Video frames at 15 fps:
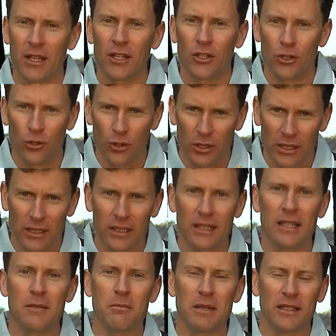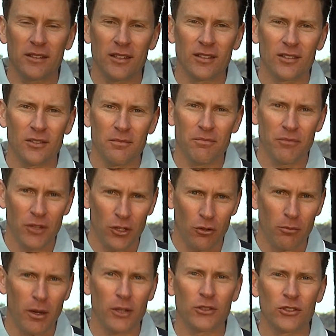Your limbic system, your
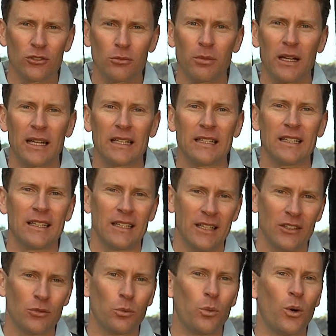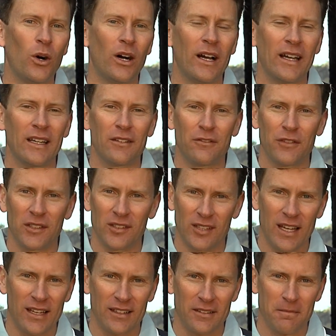emotional brain, is wired for
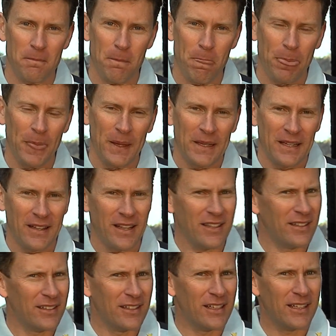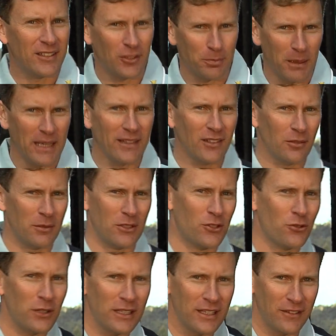sound. Now that explains some
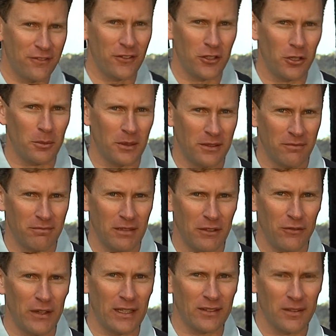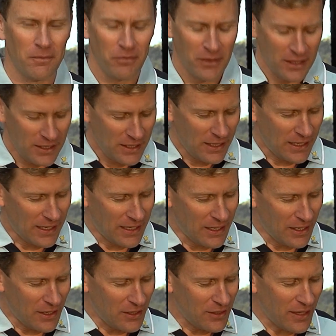intriguing phenomenon, in fact.
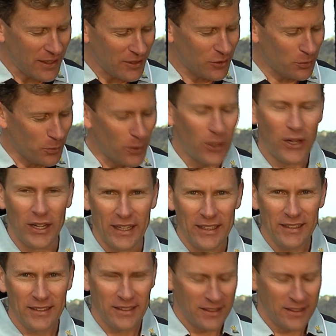That is why,